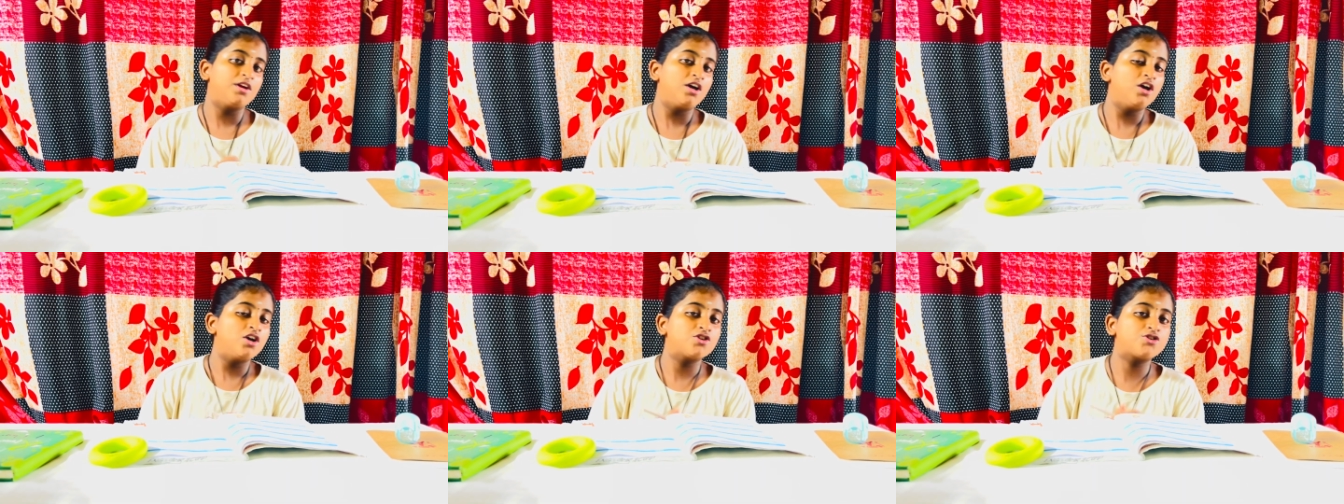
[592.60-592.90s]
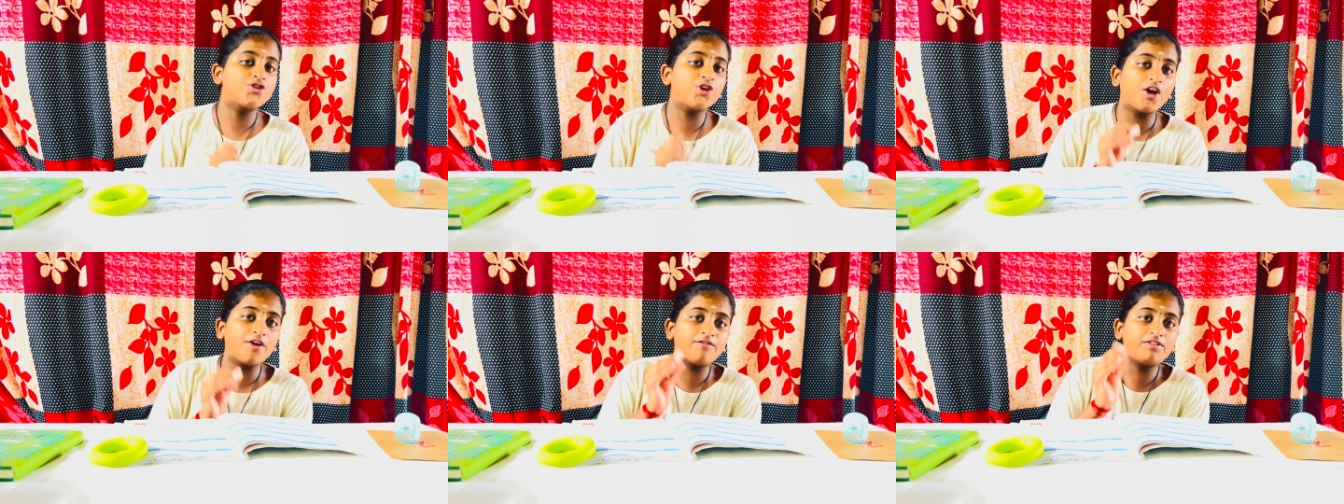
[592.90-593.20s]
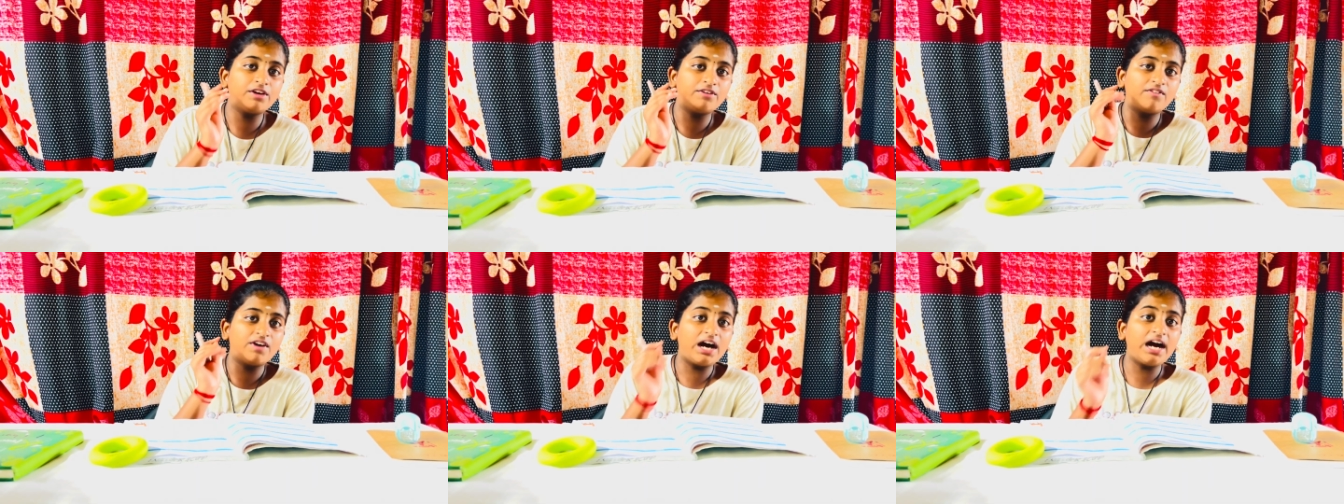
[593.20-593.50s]
So if
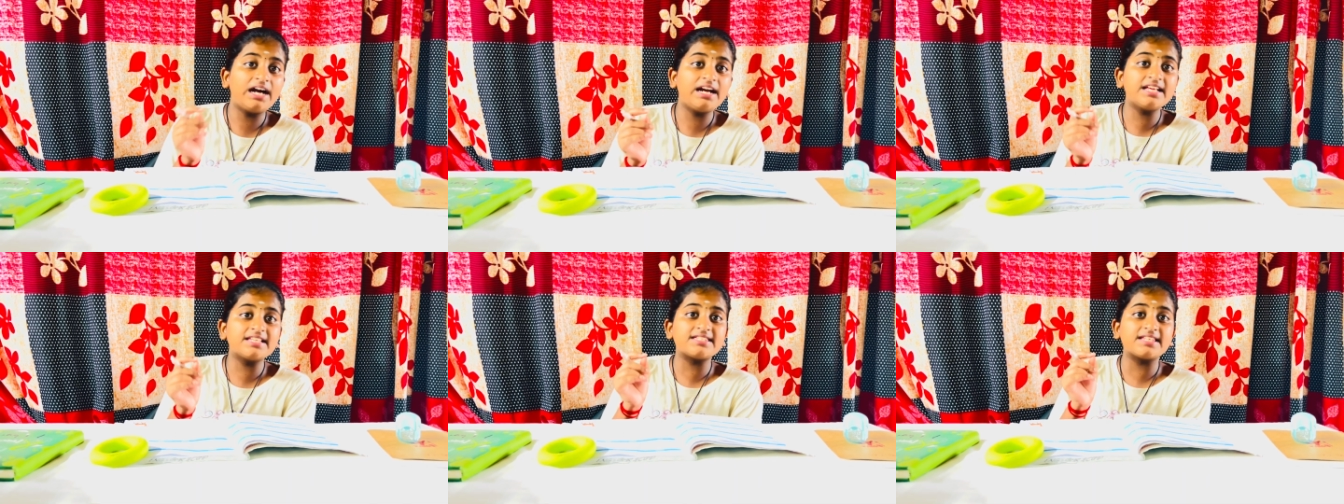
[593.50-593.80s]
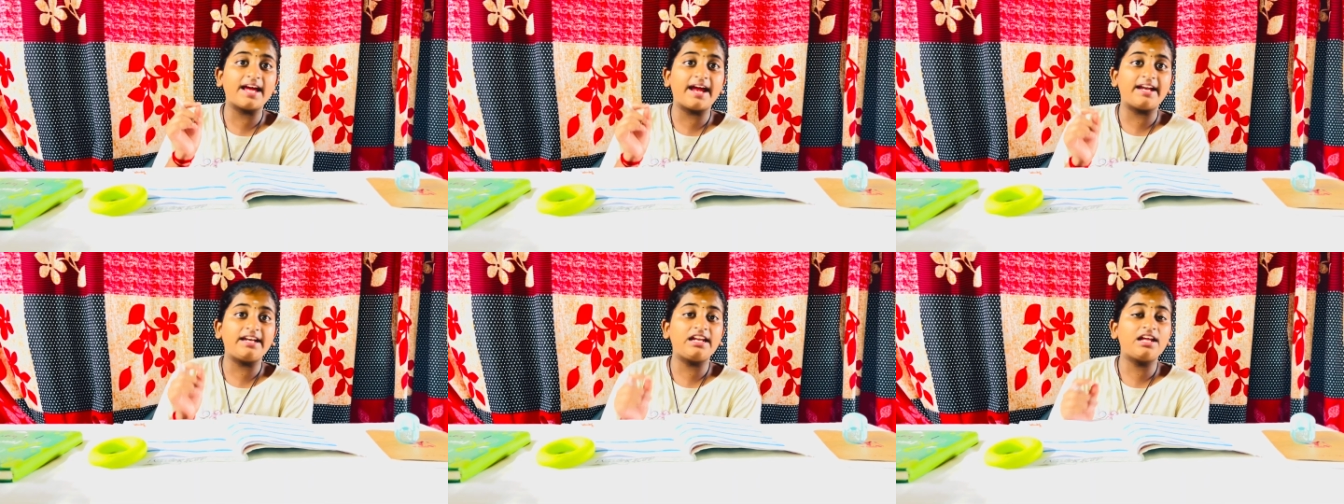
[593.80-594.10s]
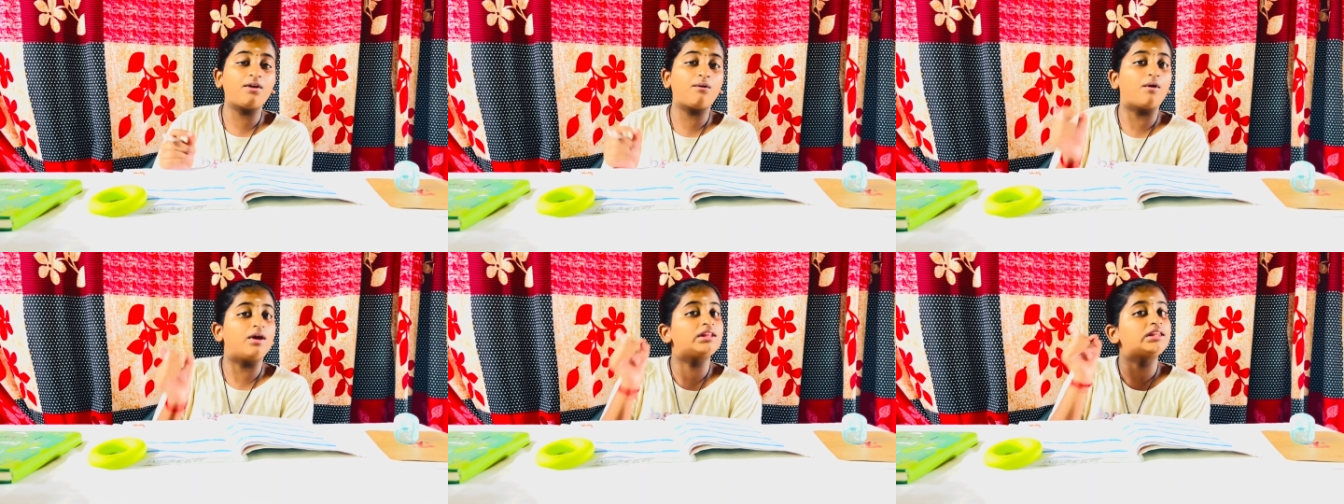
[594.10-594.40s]
the word is
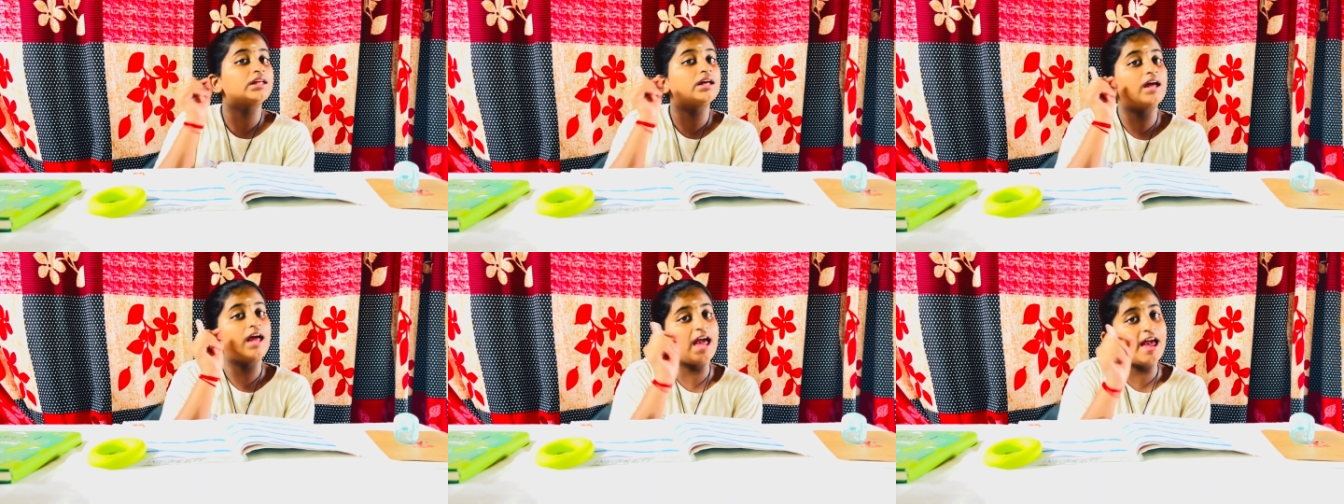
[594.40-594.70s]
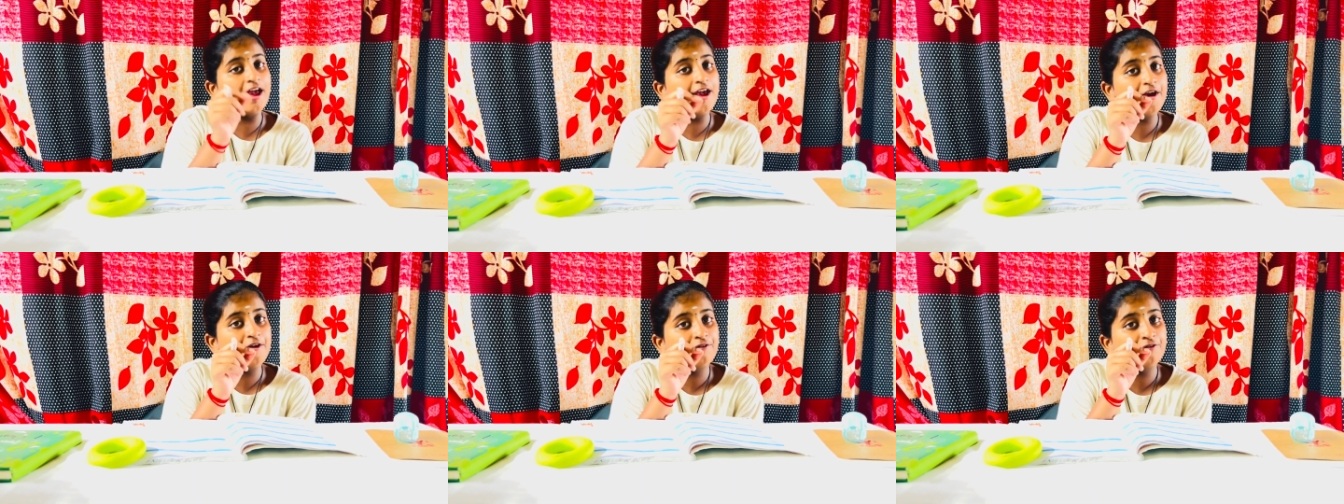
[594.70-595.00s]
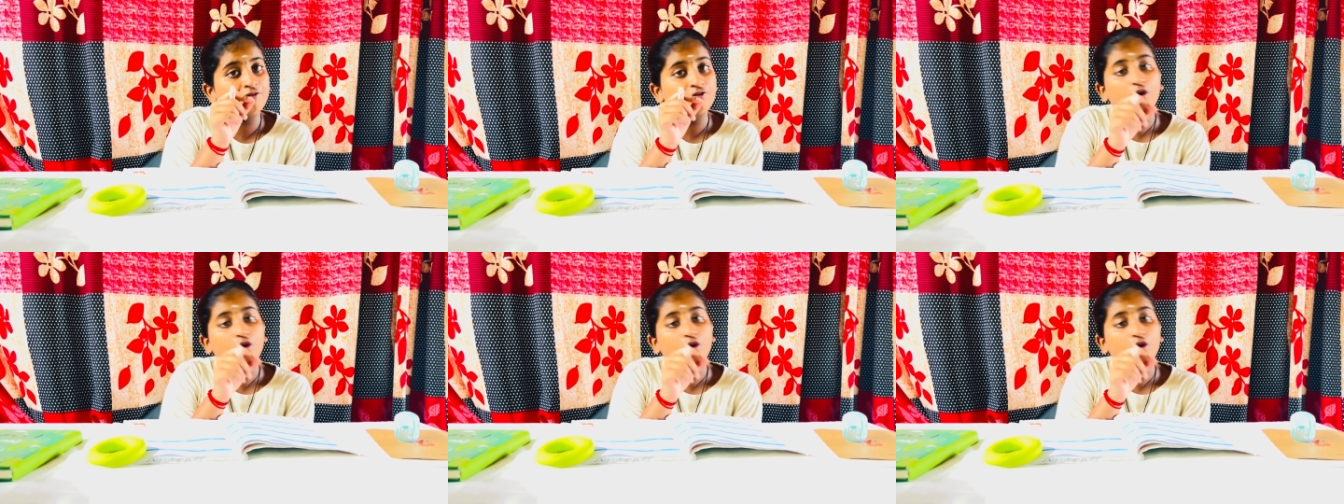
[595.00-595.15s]
ending with F